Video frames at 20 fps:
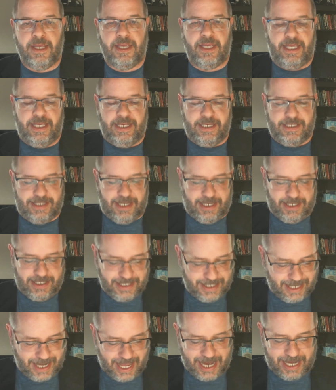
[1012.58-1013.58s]
is a
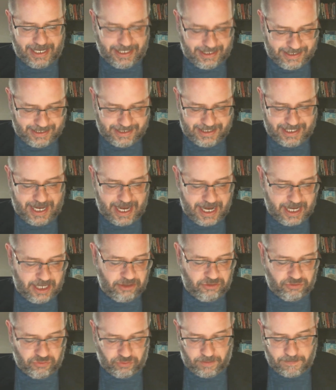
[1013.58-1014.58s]
night and day
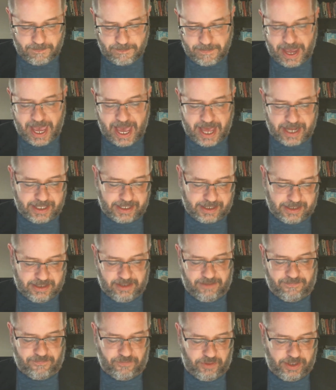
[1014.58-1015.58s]
dramatic
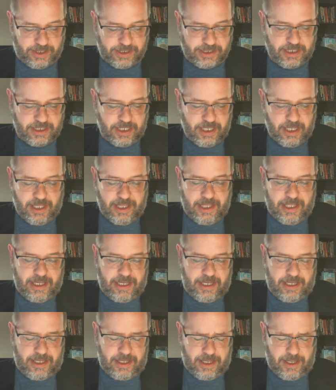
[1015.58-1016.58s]
difference.
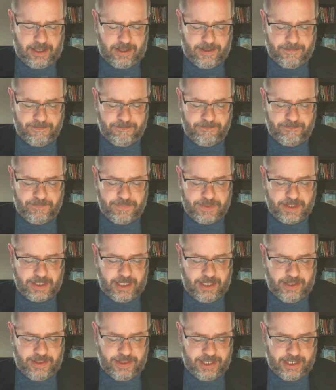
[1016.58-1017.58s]
And
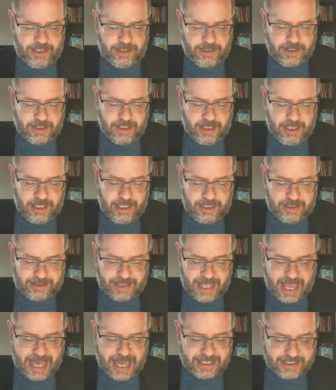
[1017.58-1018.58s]
then
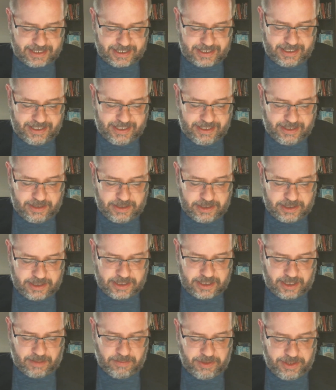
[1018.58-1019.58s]
lastly,
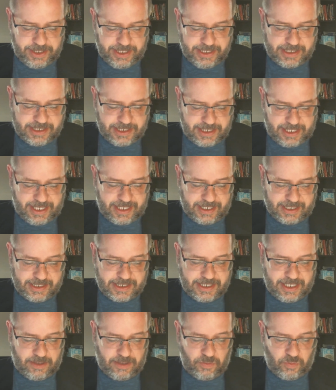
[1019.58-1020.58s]
some of these things
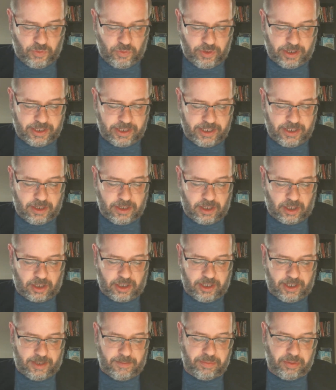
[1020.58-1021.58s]
that really are
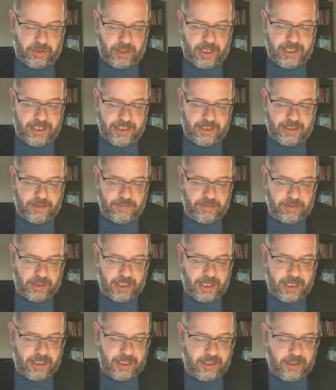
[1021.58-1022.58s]
going to play into
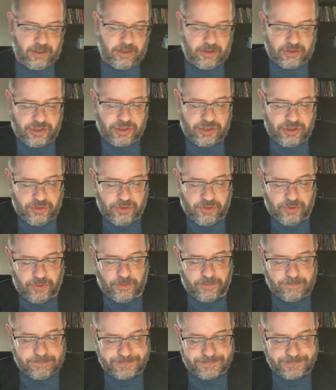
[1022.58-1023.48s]
play here too.